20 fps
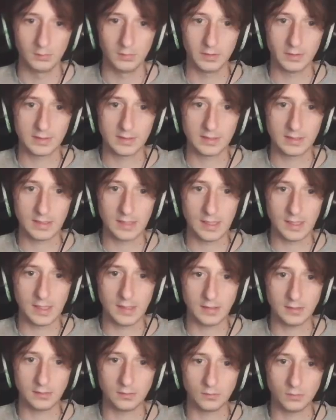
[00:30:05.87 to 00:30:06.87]
But
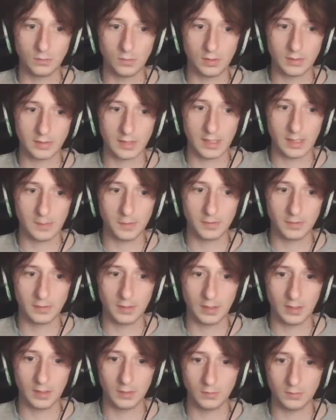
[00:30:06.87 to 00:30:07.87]
instead, what has
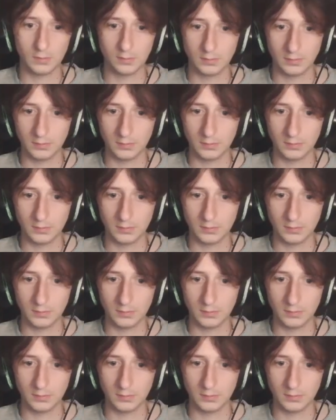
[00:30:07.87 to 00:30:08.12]
happened now